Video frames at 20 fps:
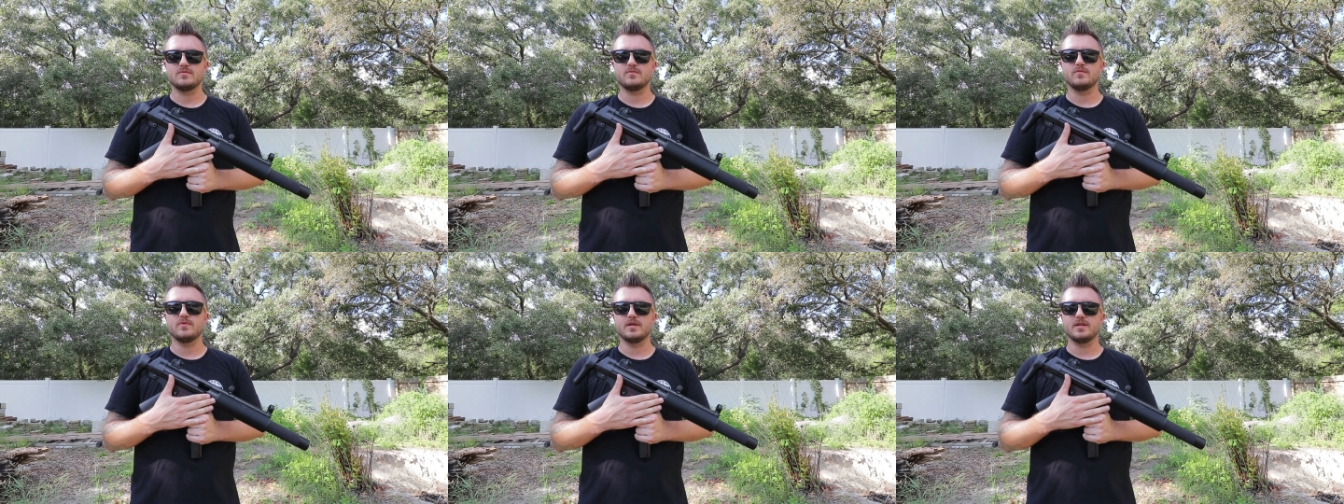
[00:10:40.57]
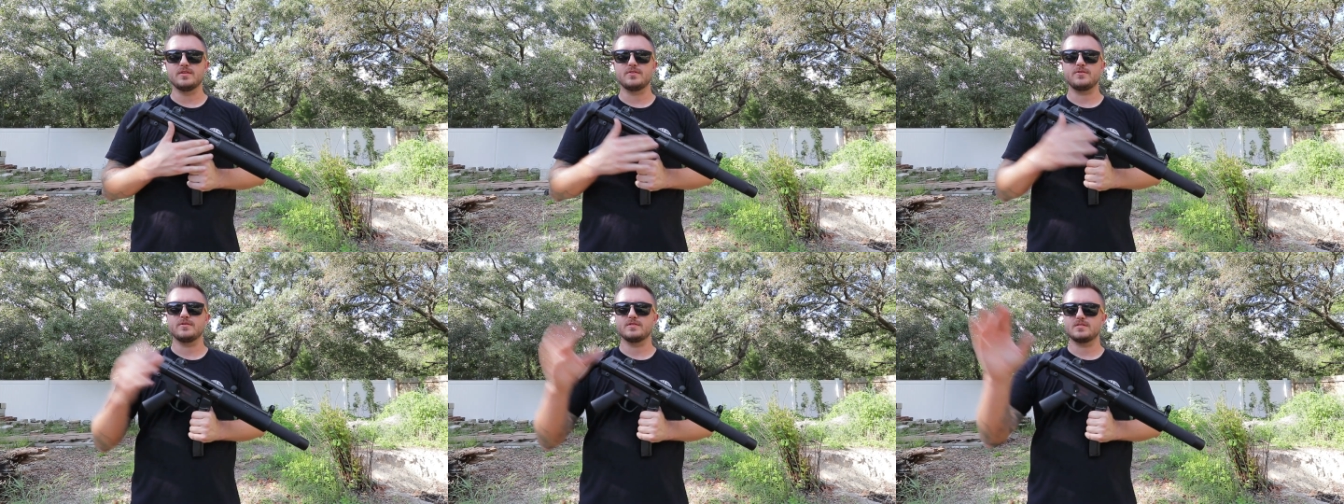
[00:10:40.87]

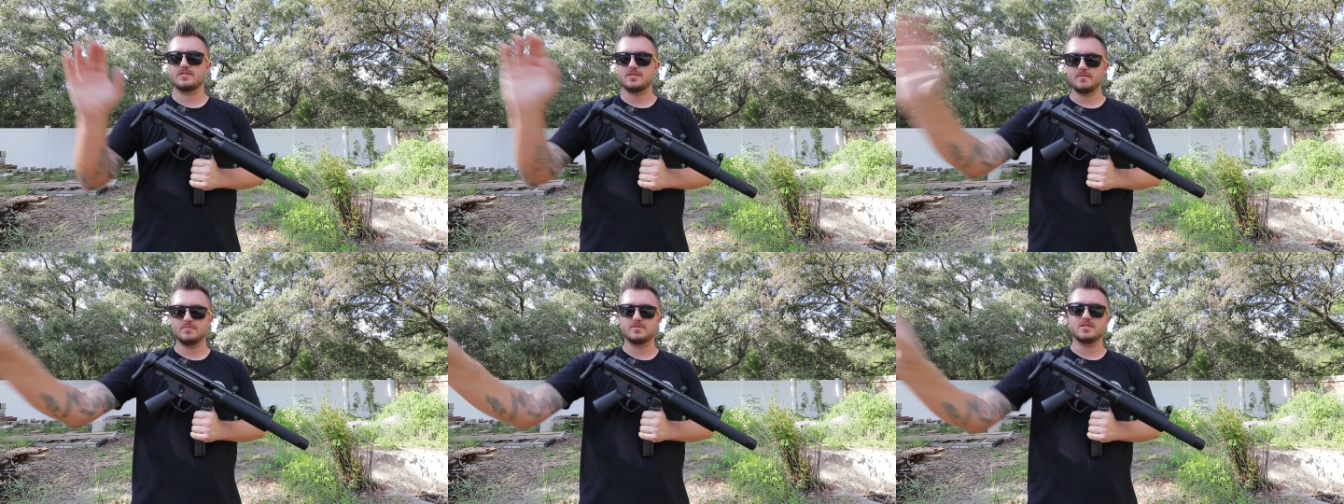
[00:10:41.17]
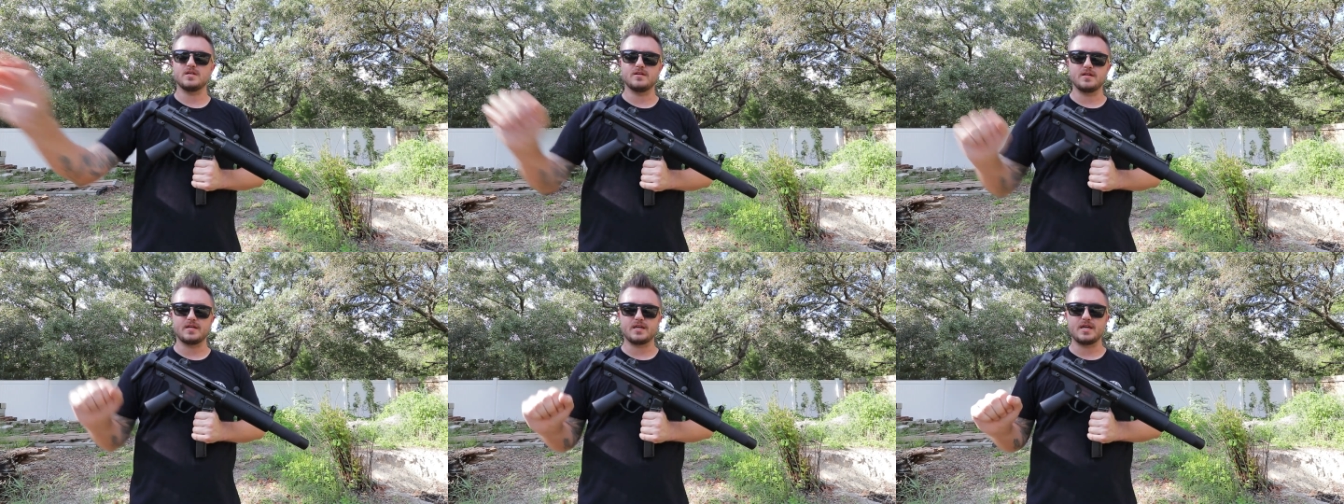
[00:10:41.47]
with
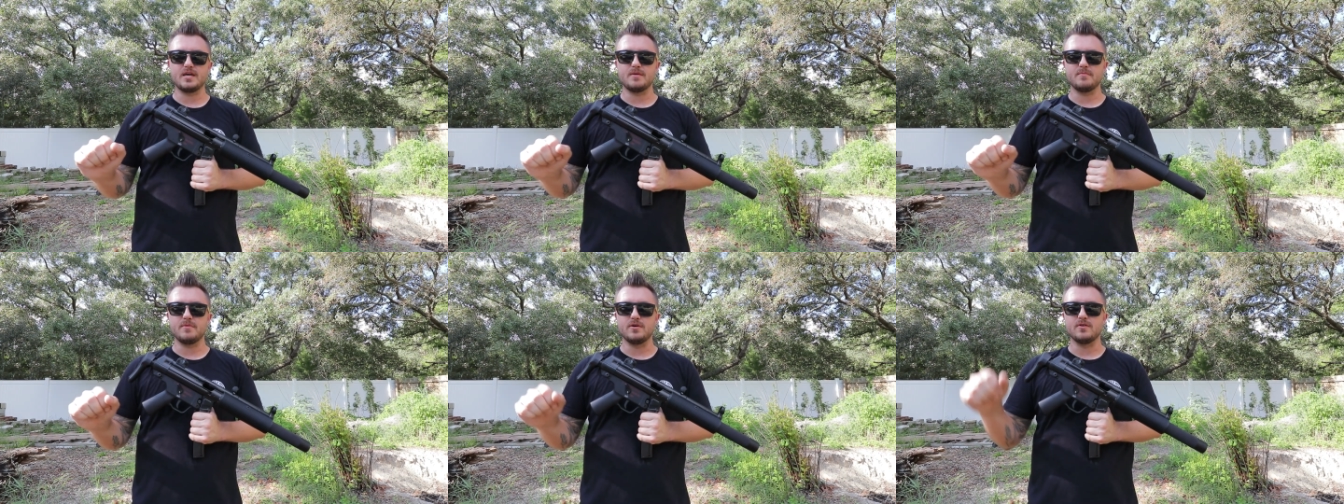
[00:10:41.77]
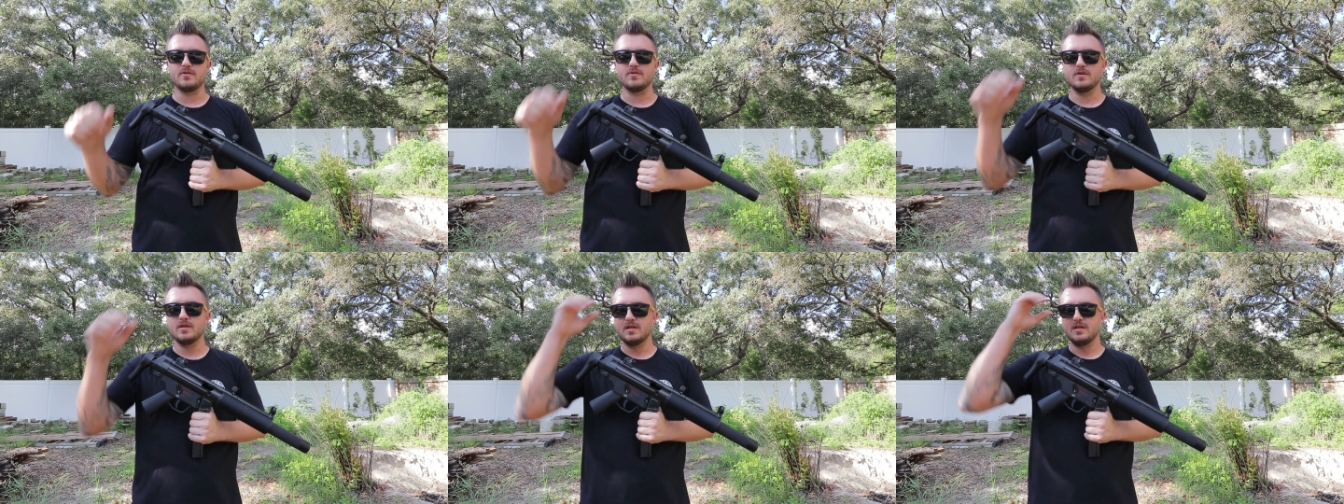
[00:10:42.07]
subsonic
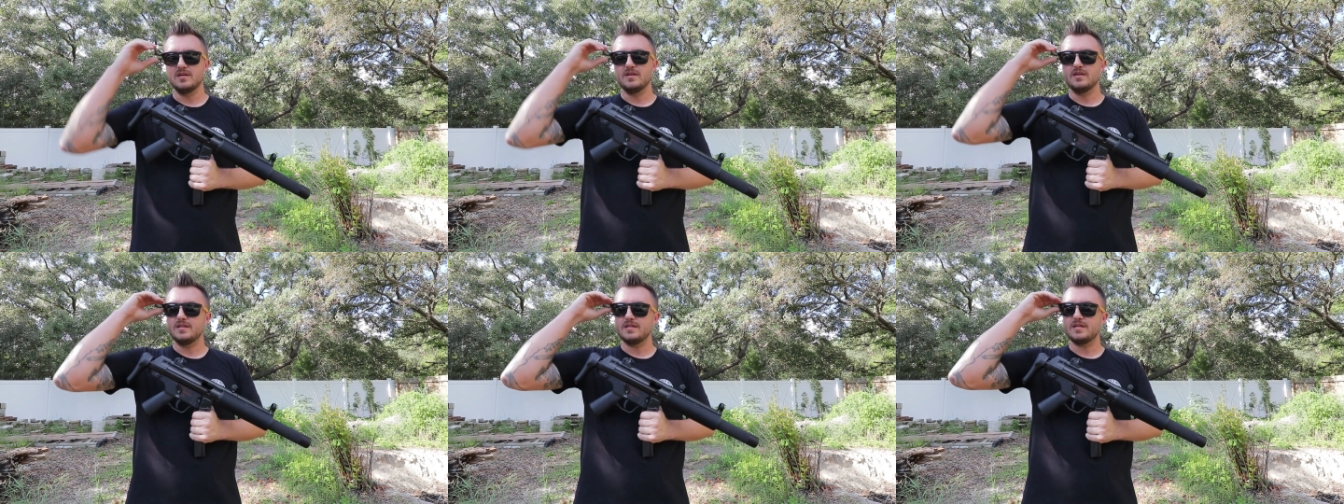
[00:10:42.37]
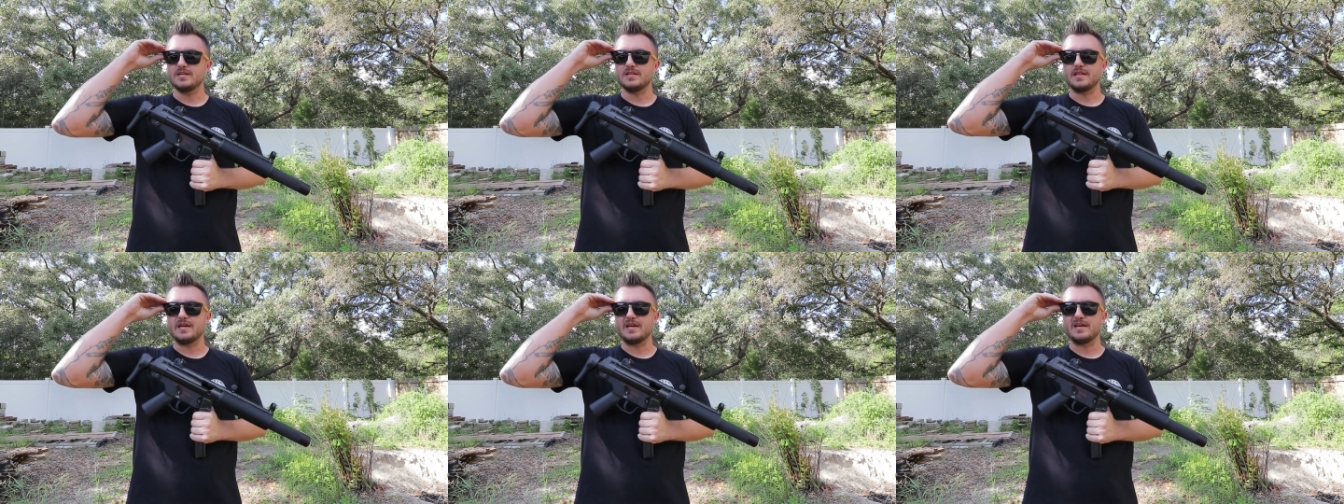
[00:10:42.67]
ammo
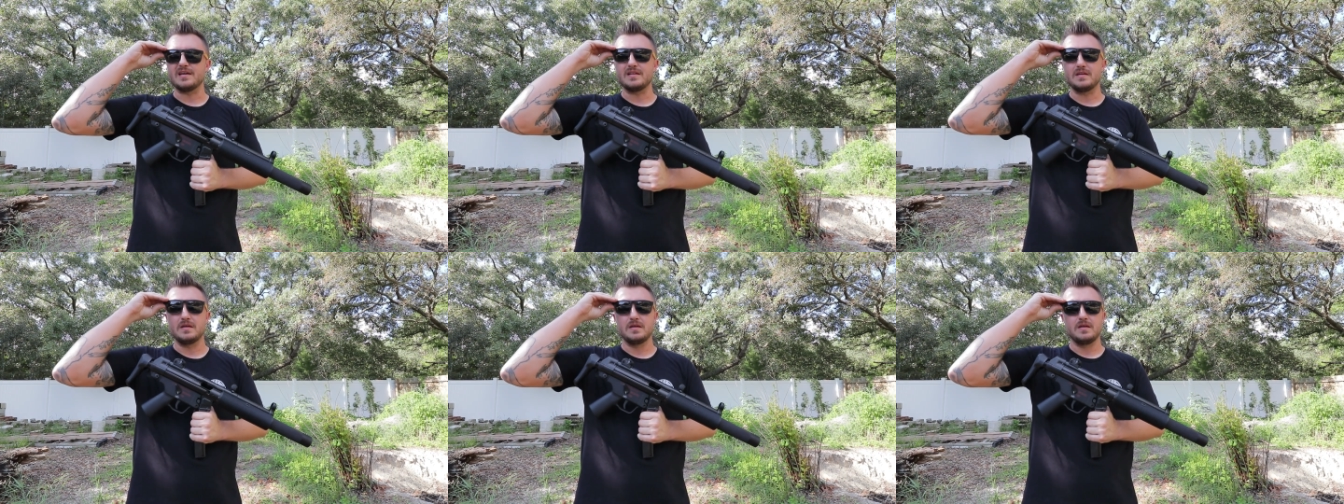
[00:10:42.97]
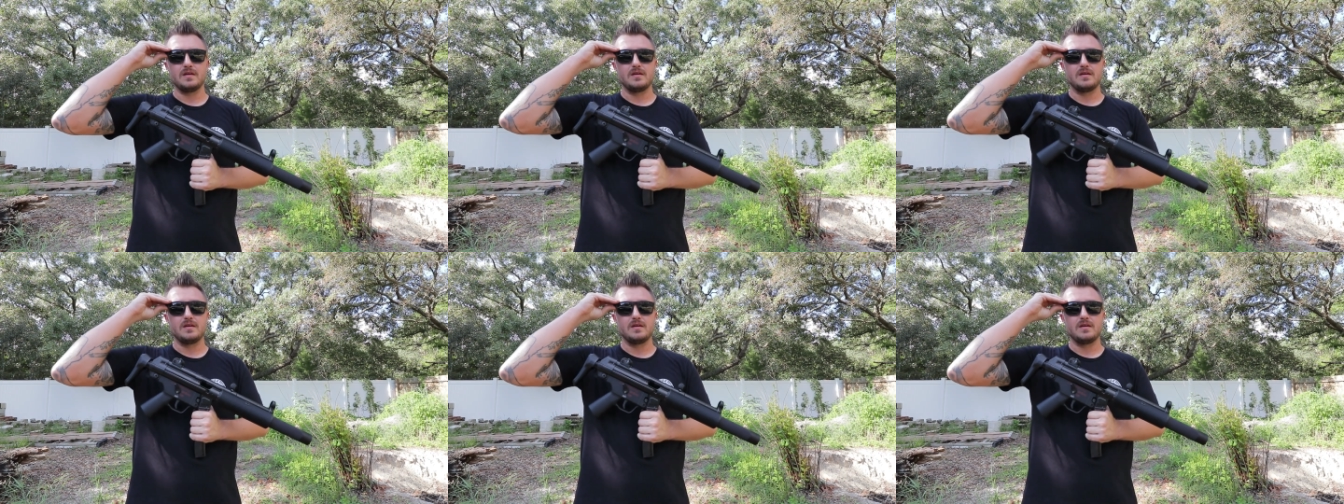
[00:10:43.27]
in that.